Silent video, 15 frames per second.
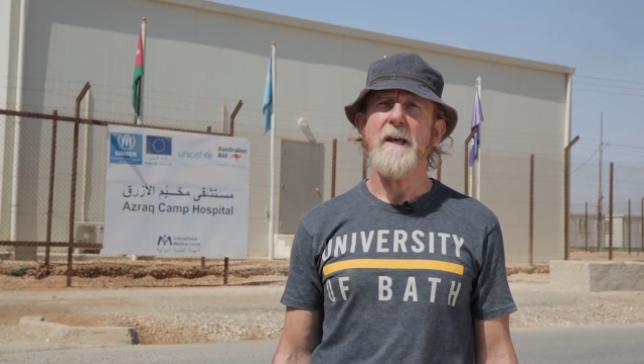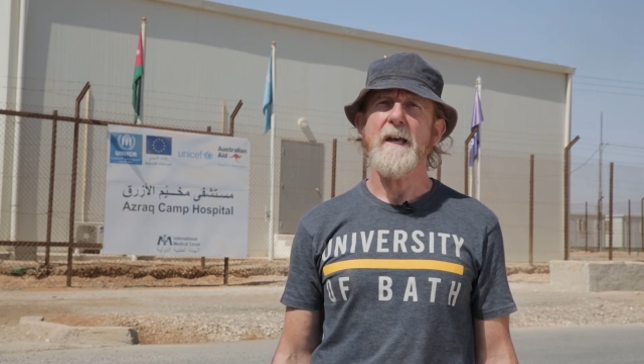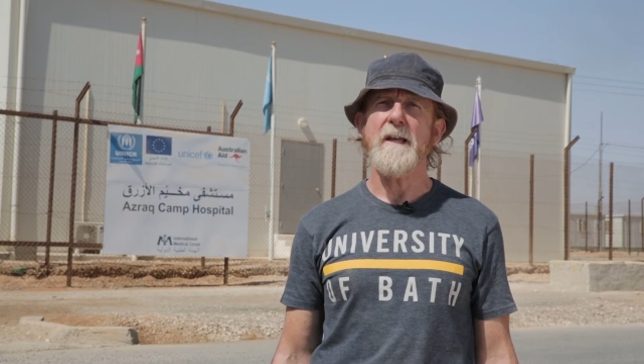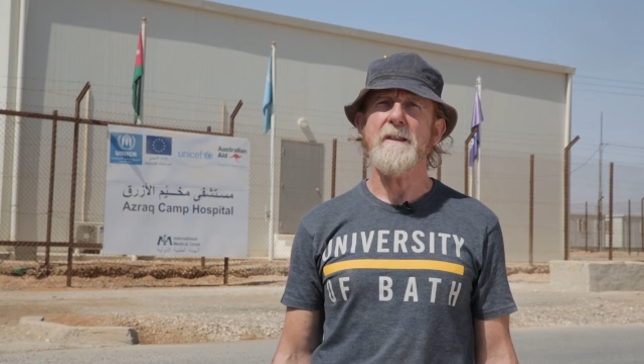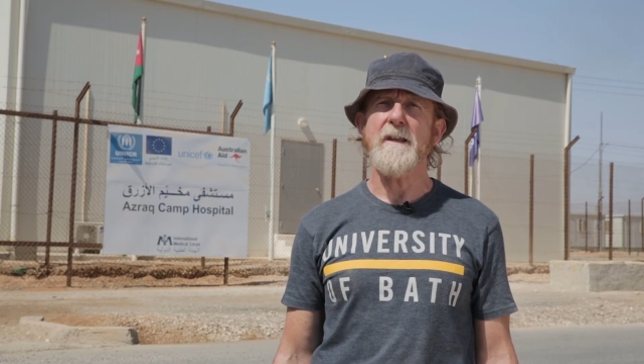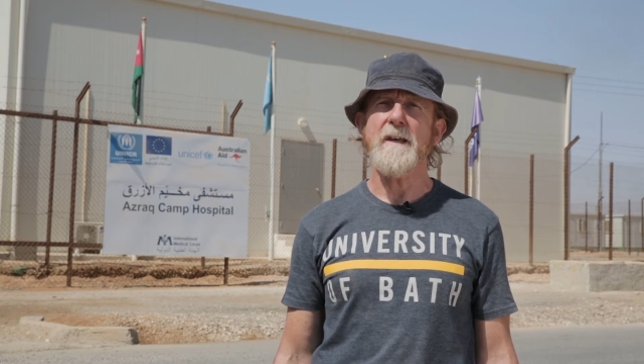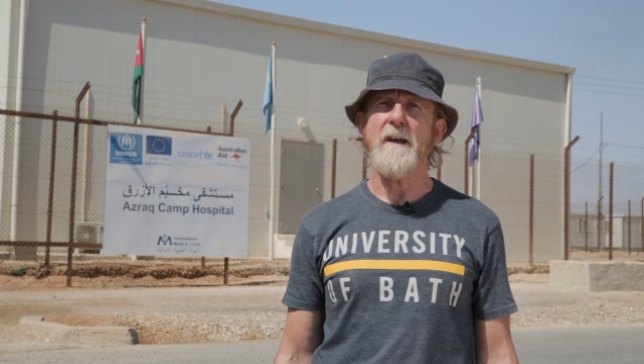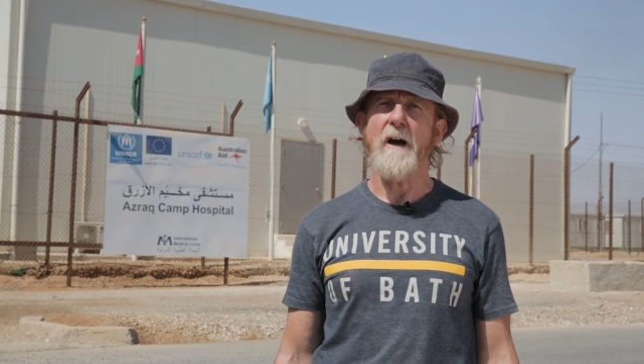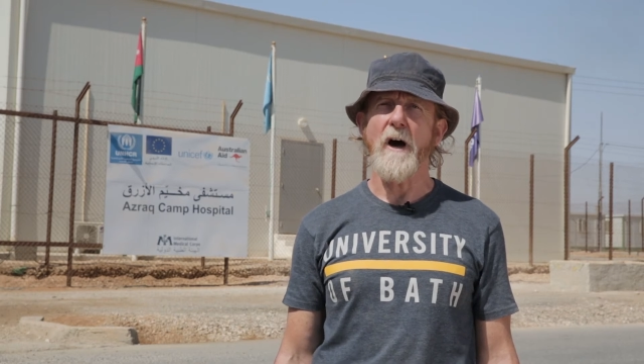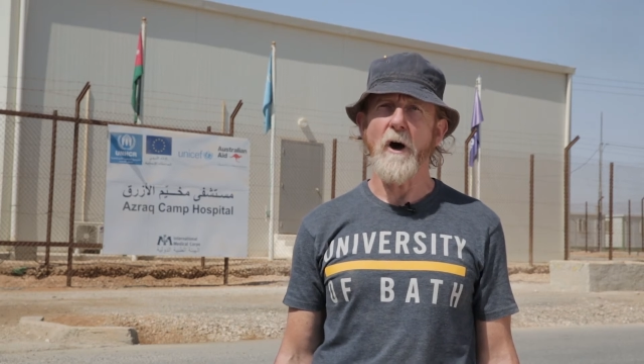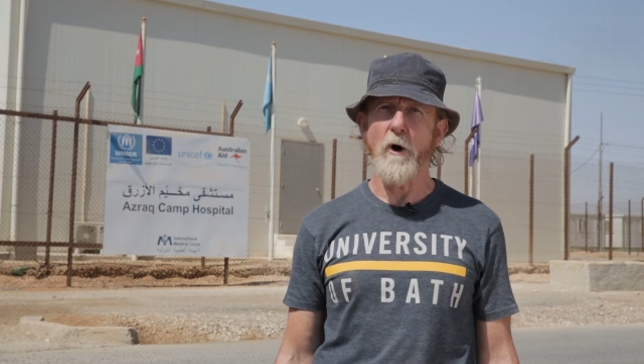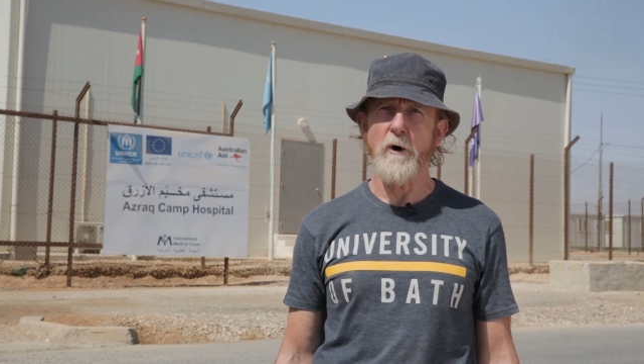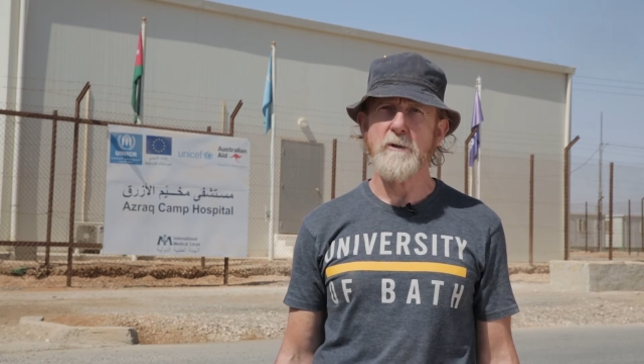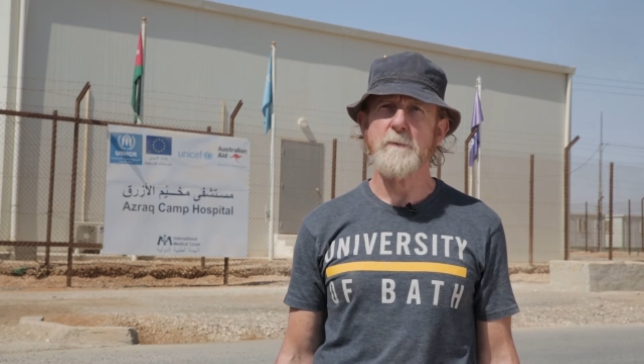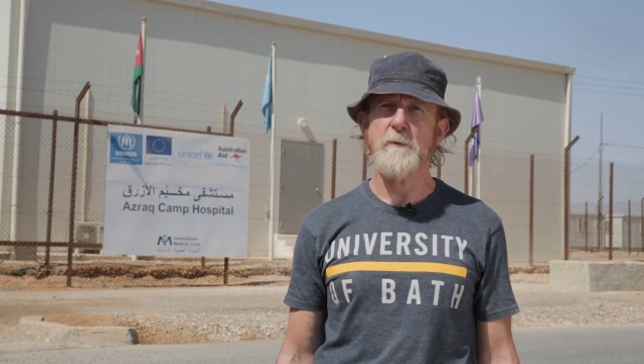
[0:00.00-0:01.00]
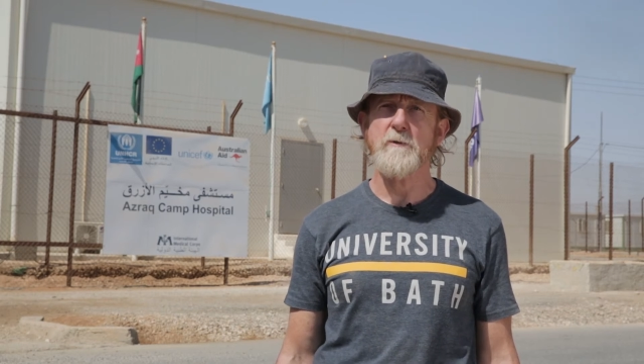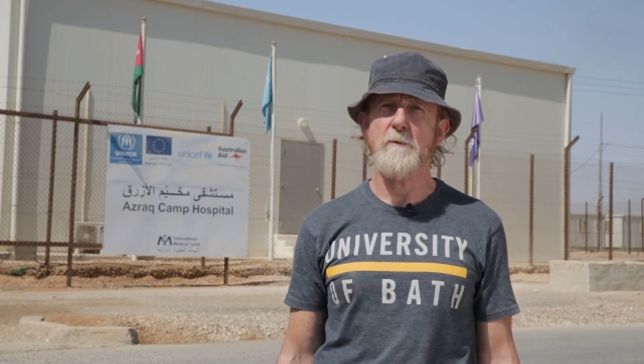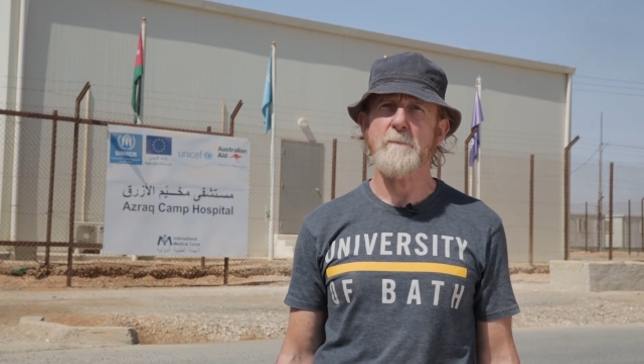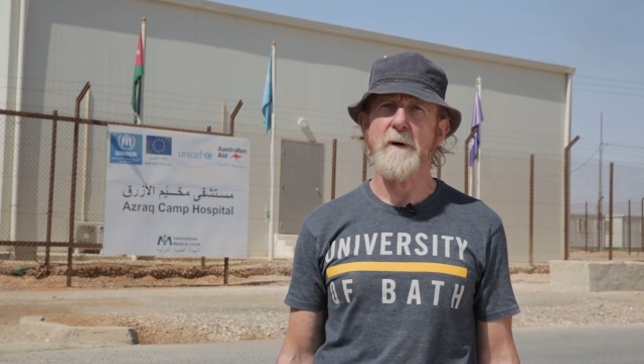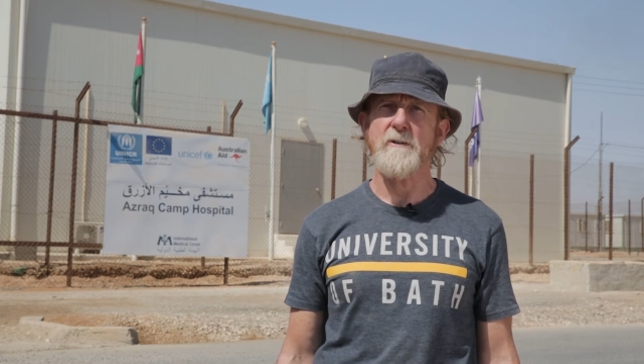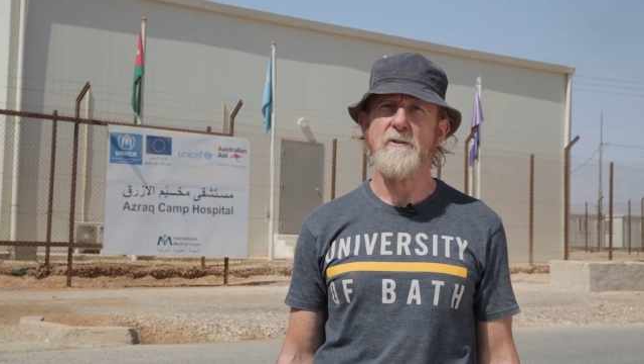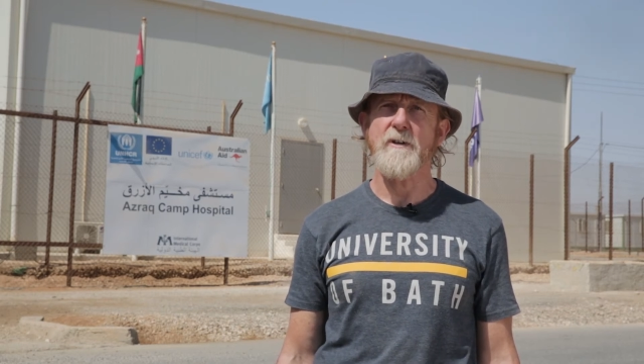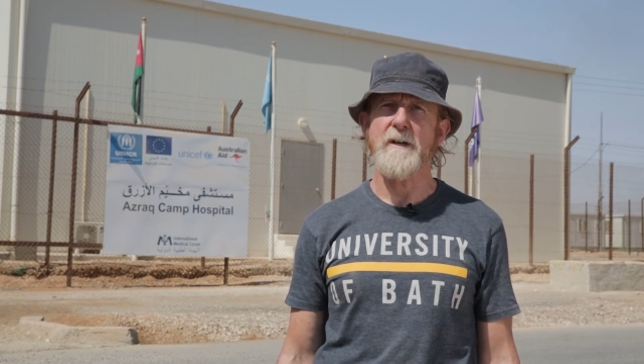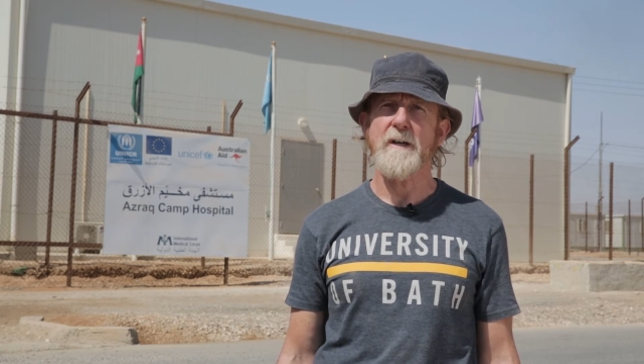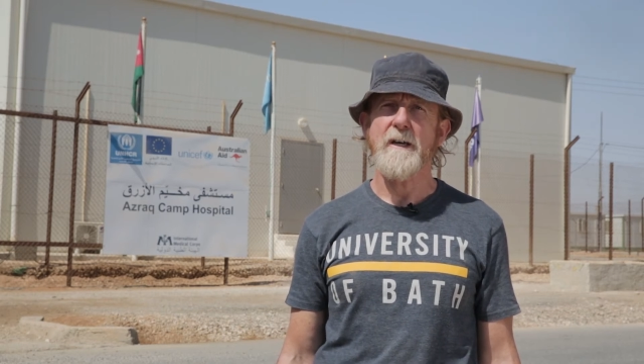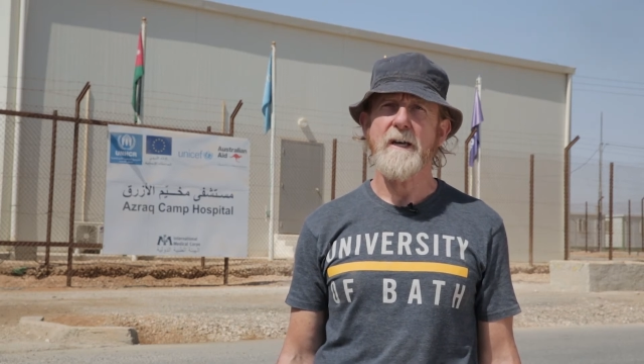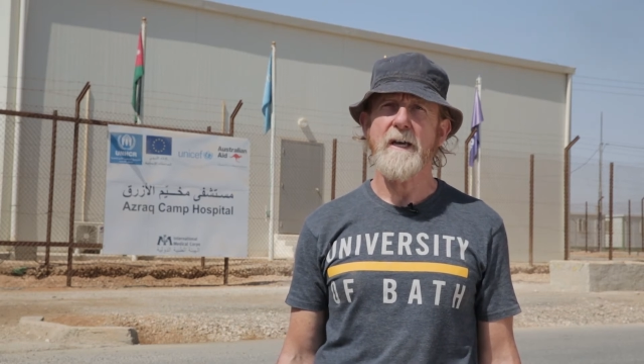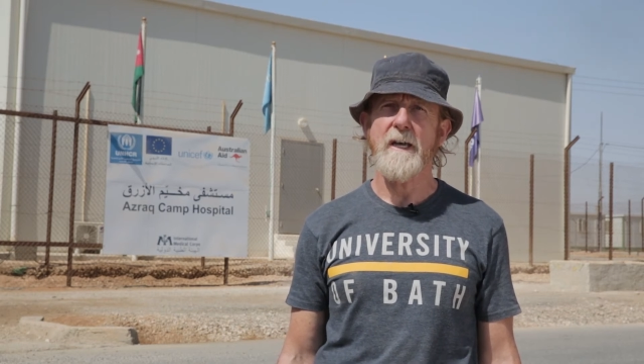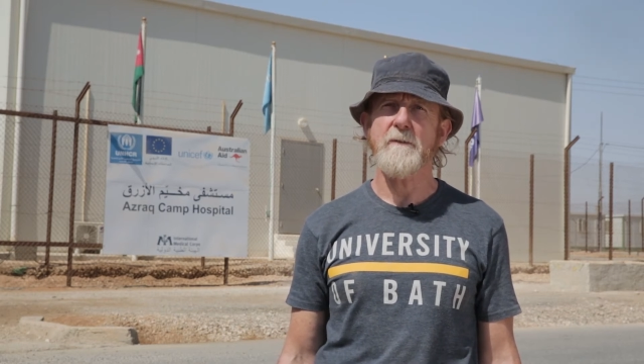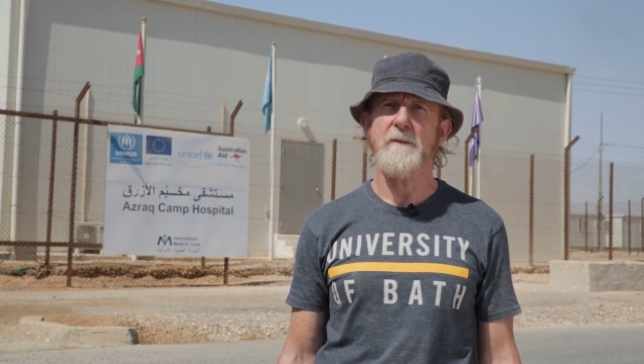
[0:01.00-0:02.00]
in the hospital budget
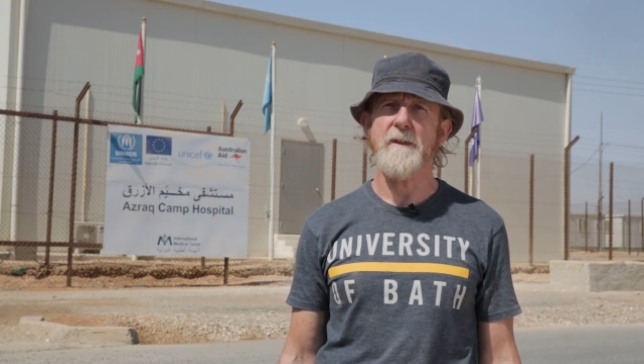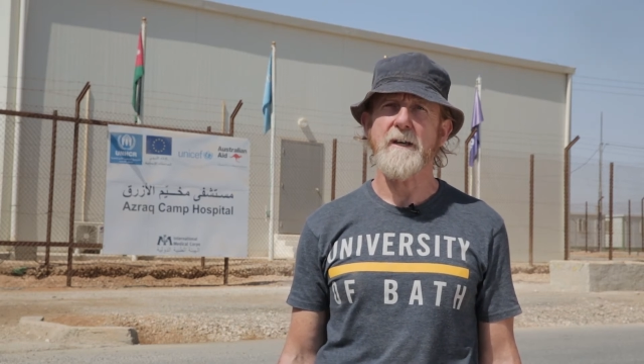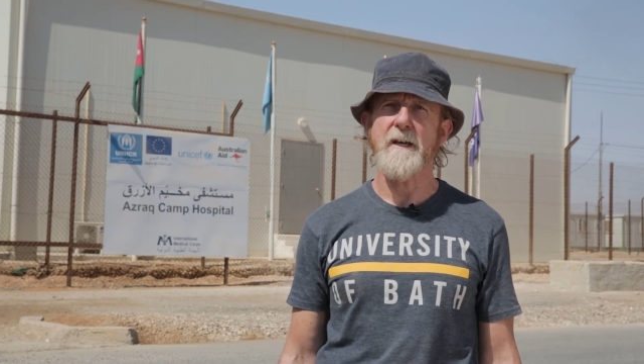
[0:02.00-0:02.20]
here in the